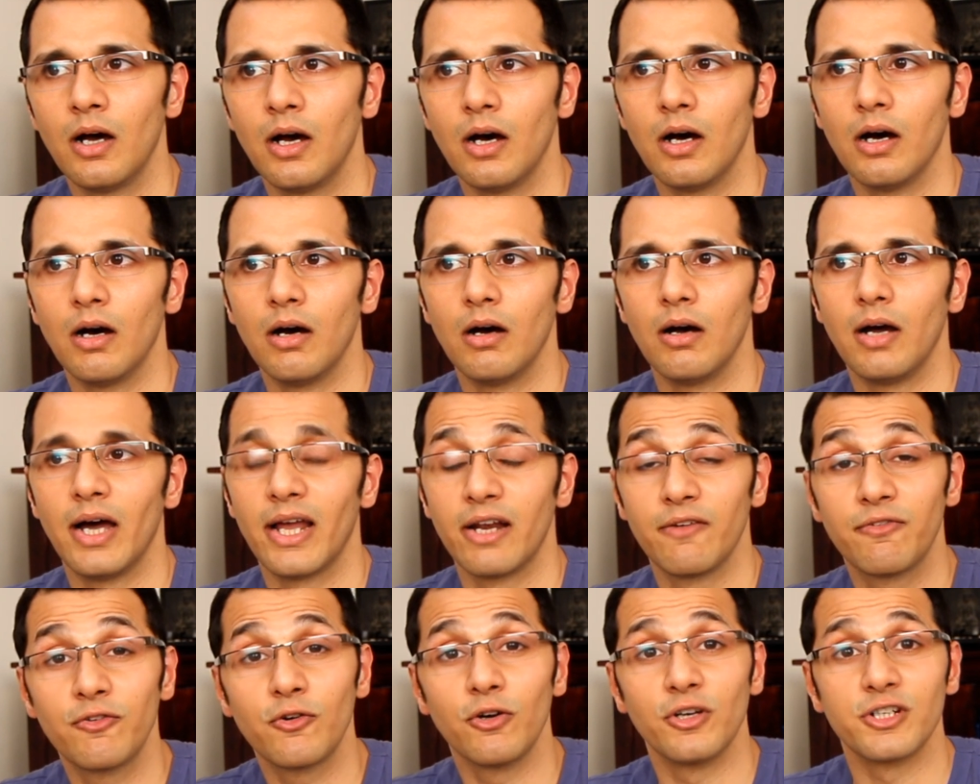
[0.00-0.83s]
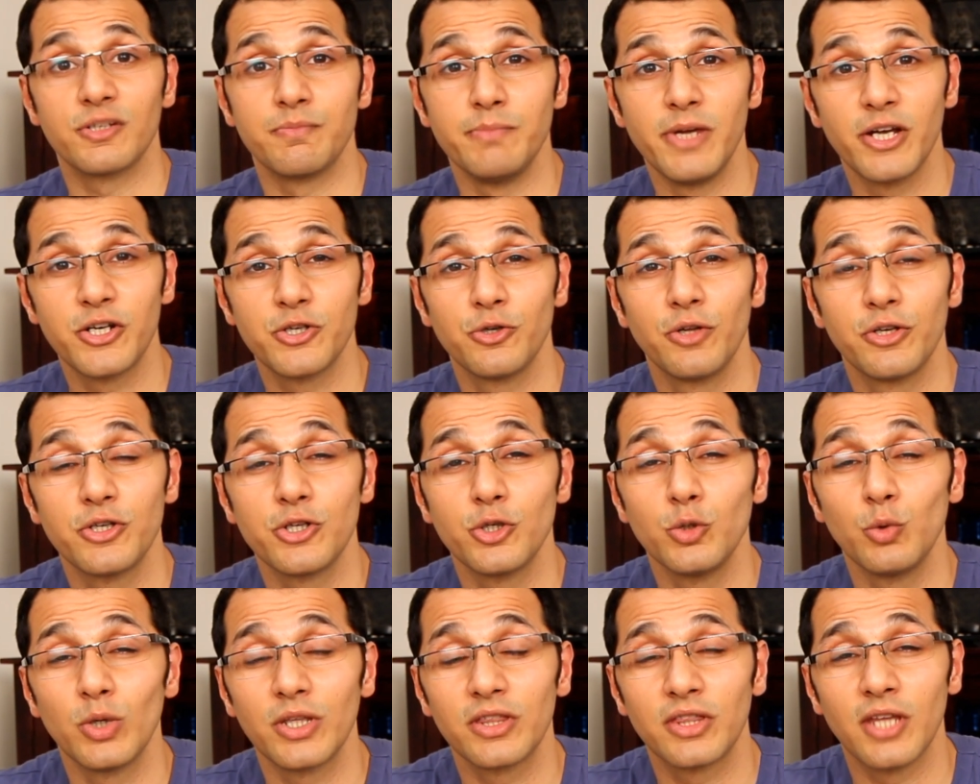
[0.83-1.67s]
And of course, make sure that
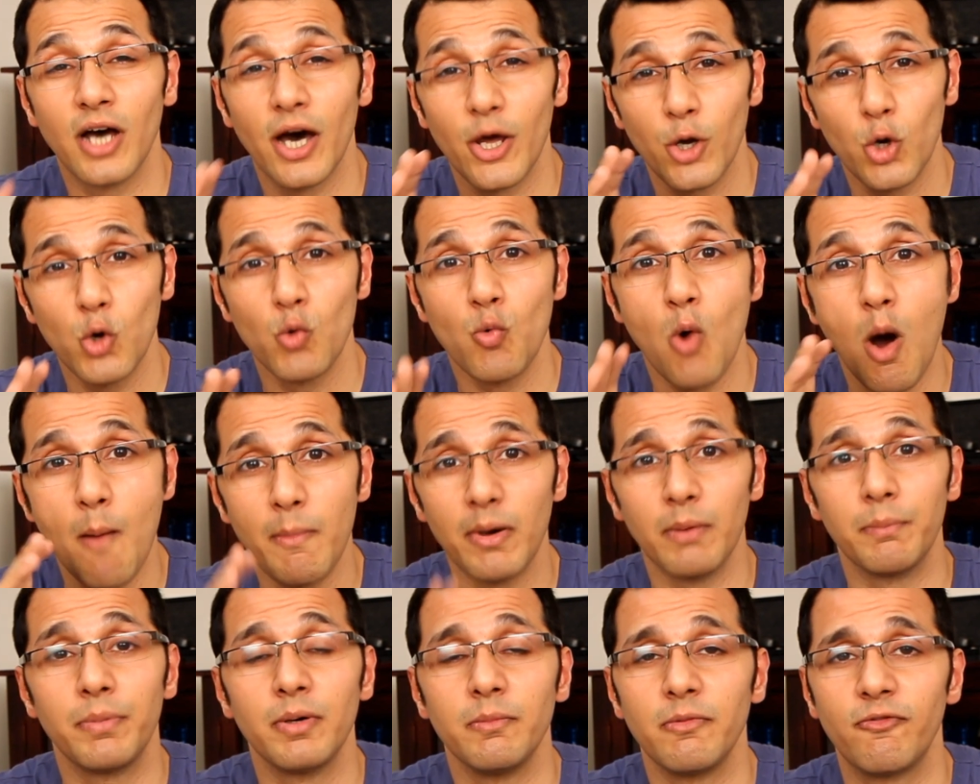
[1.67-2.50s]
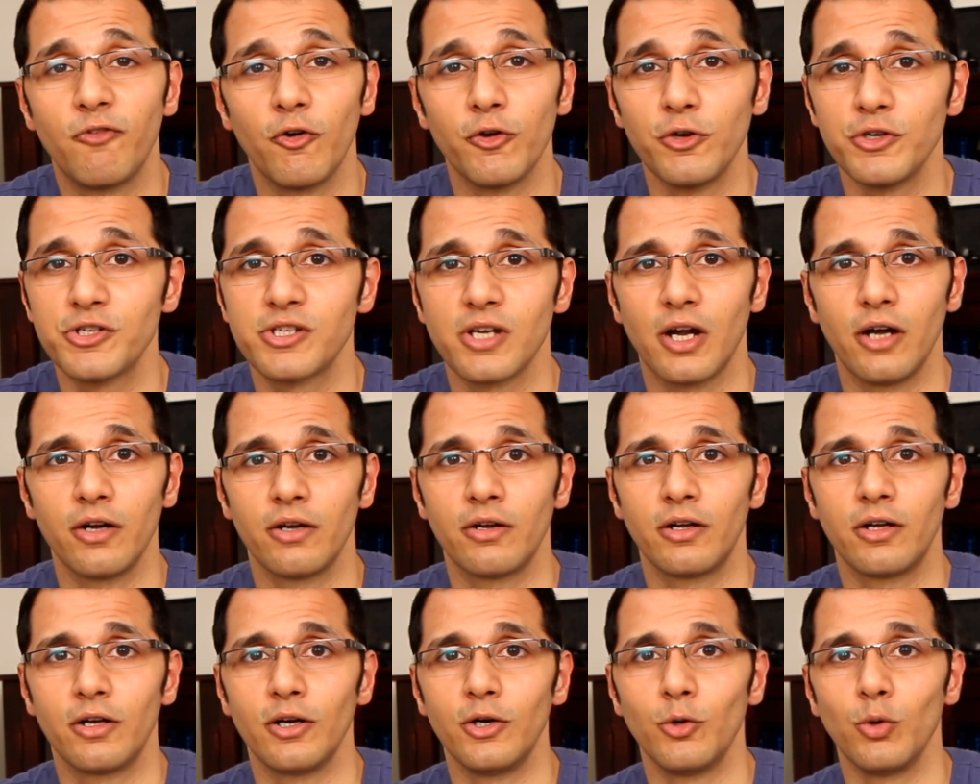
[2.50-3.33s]
you do a thorough warm-up before you
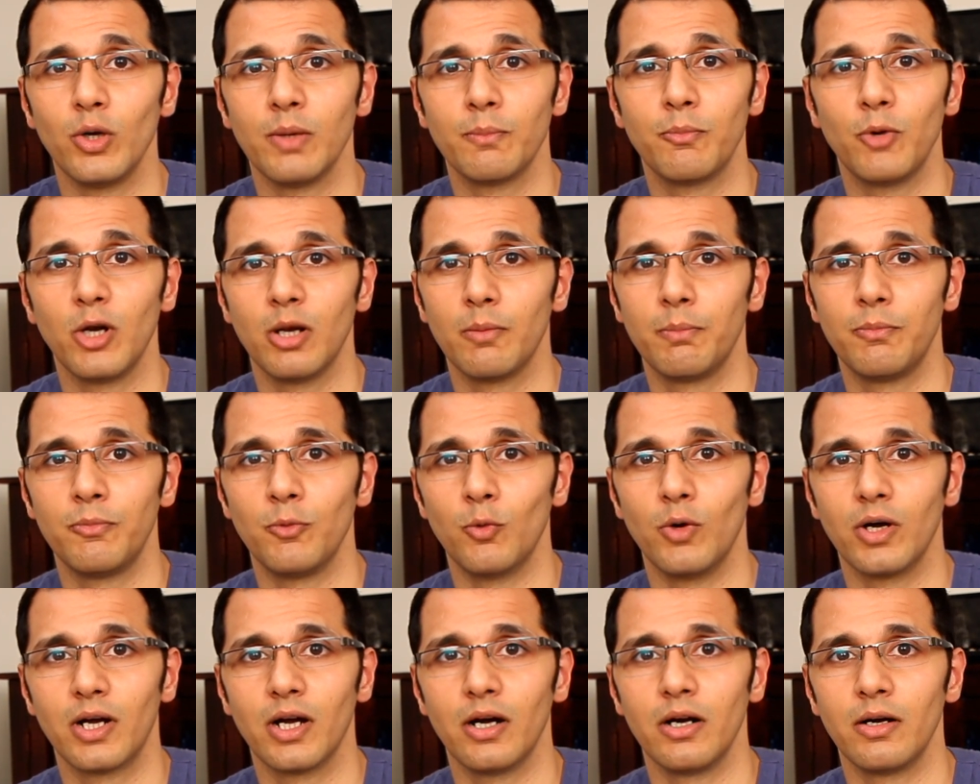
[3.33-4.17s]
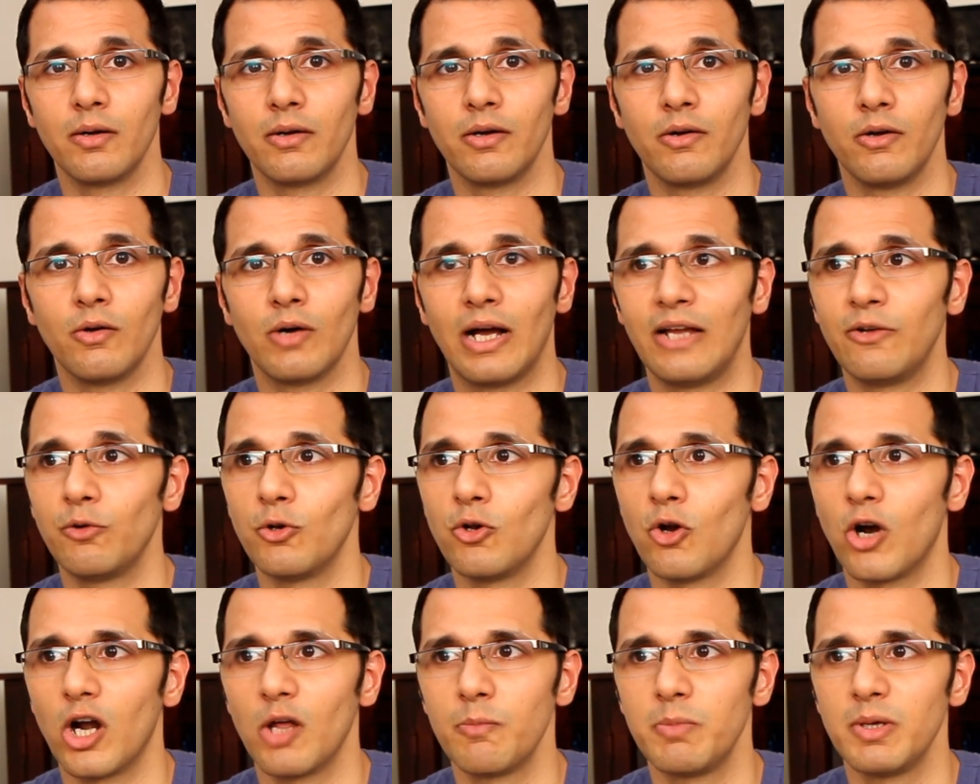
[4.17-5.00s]
start doing pull-up workout. I know
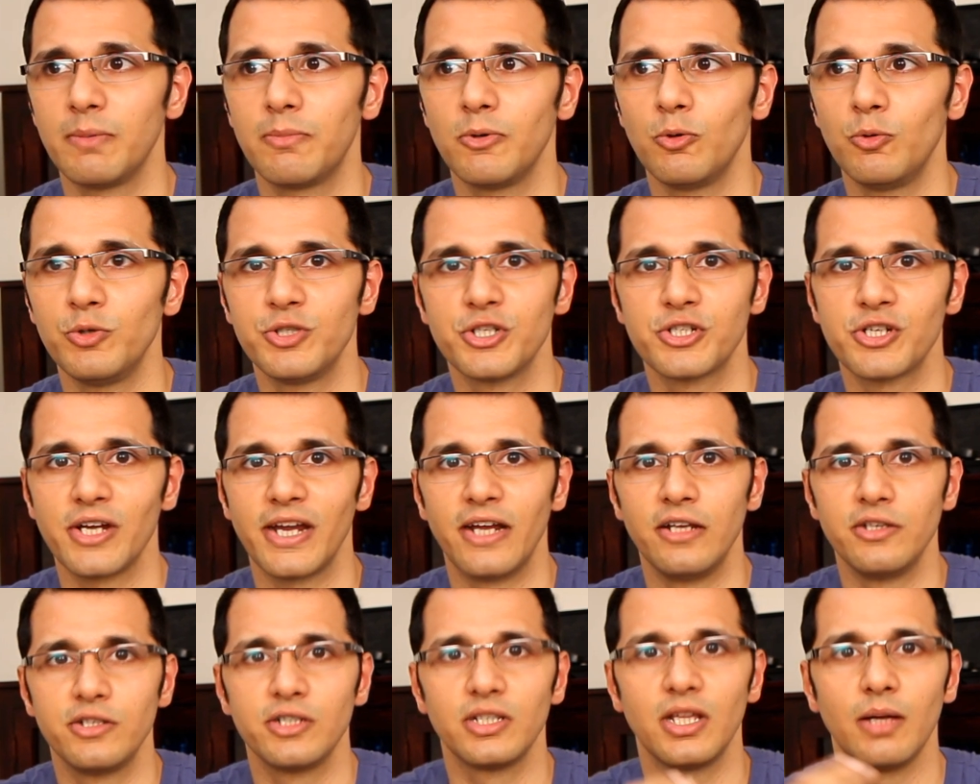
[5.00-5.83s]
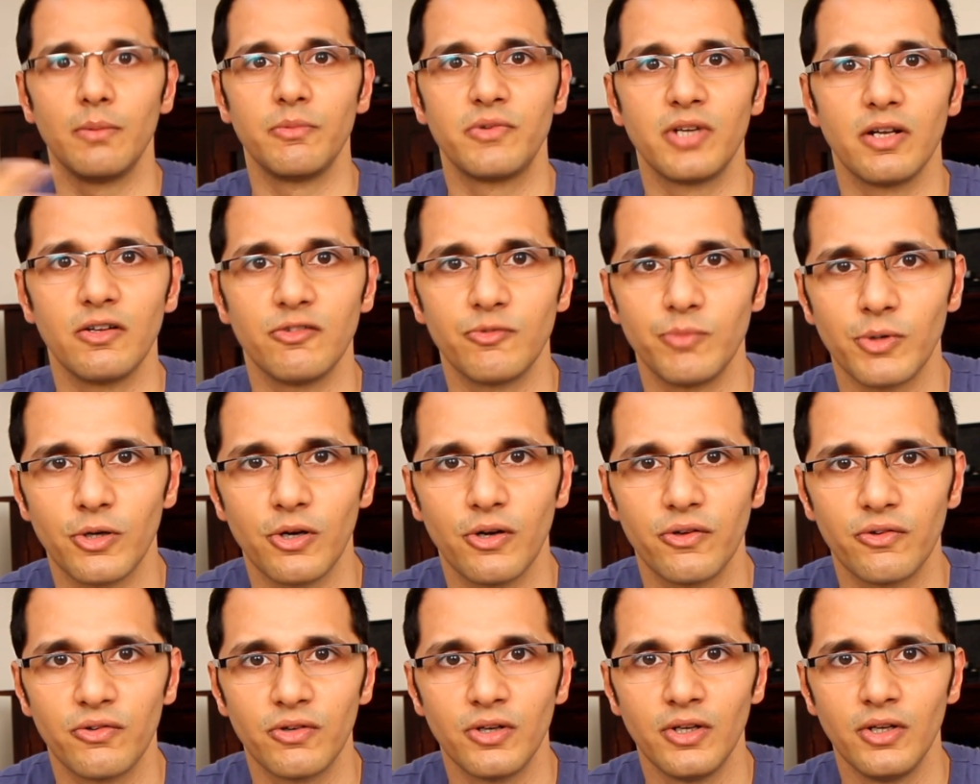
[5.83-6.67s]
a lot of people who just injure themselves
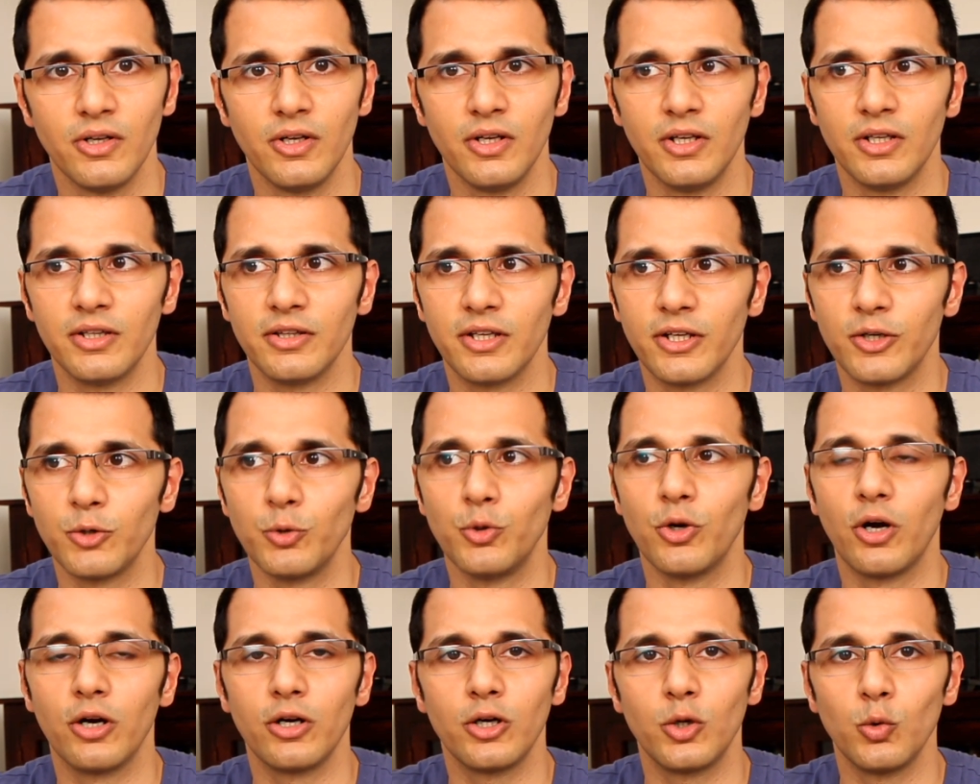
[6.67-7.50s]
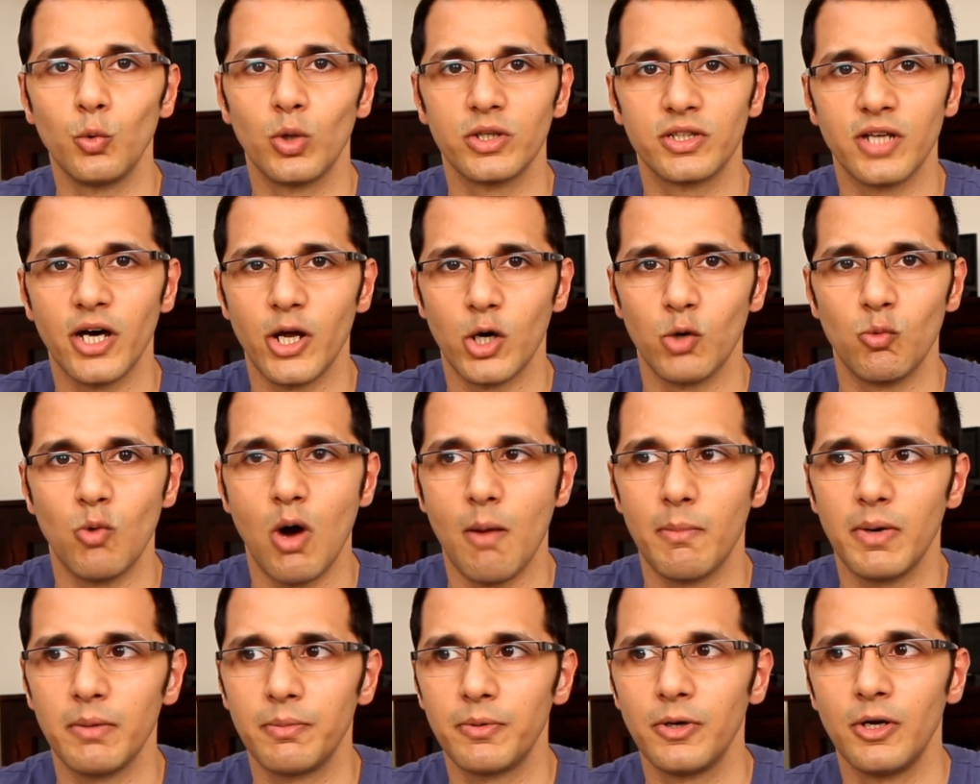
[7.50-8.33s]
because they do not do a thorough
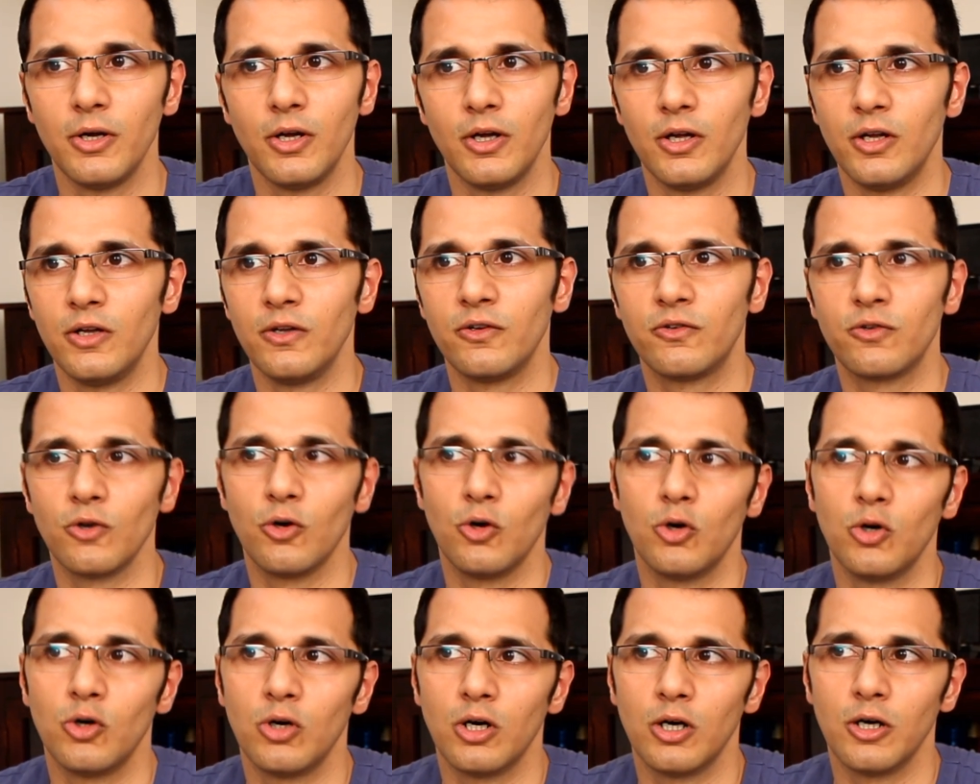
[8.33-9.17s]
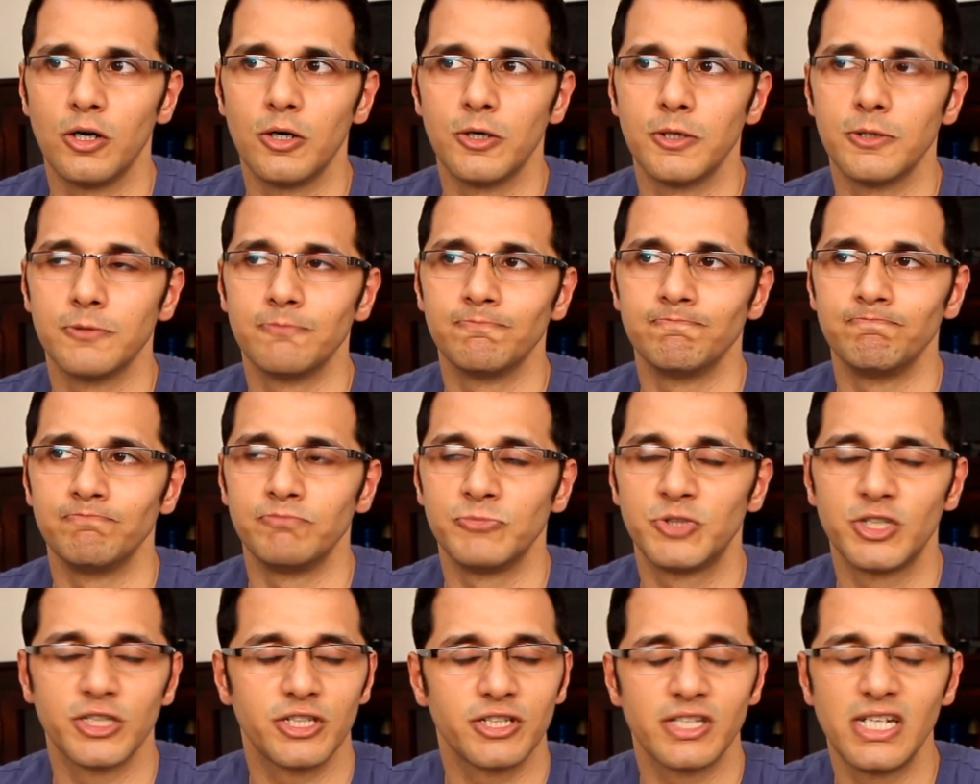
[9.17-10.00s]
warm-up.
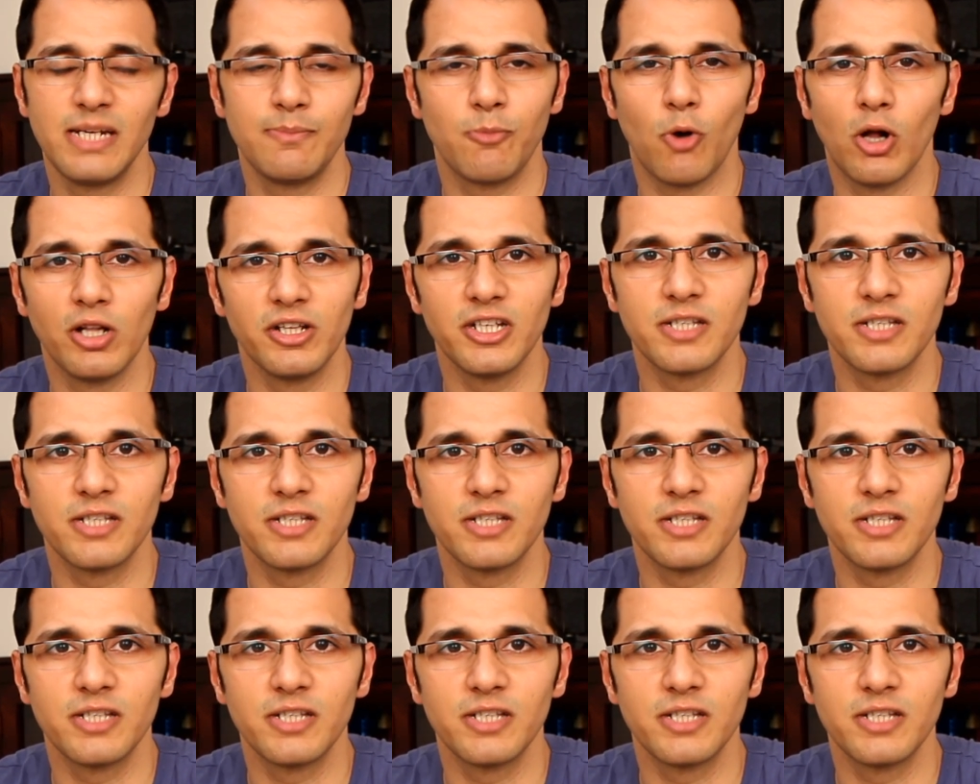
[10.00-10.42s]
So just keep all